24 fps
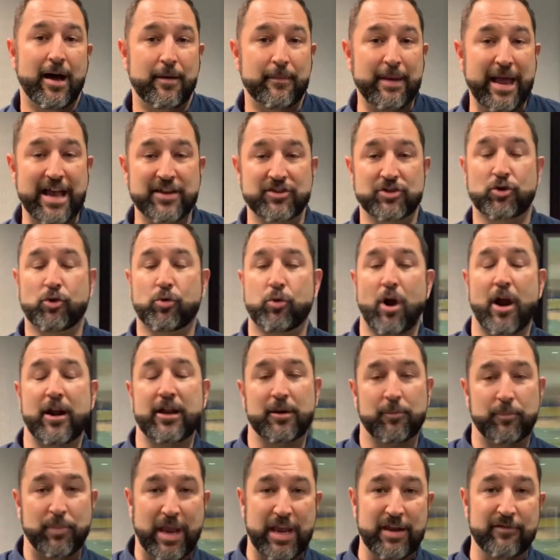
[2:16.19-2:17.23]
has
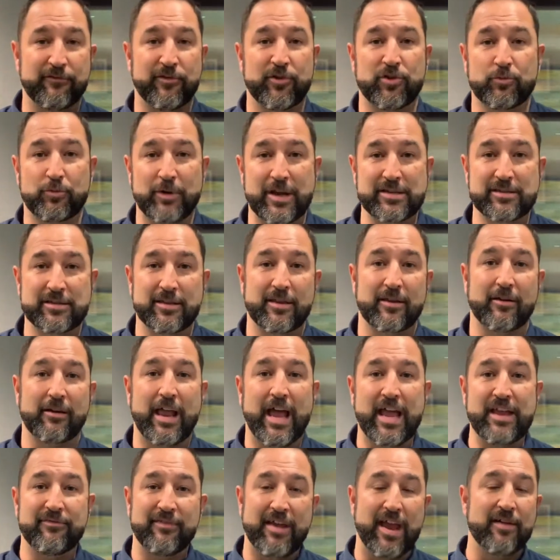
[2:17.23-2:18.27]
chronic pain for the rest of their life,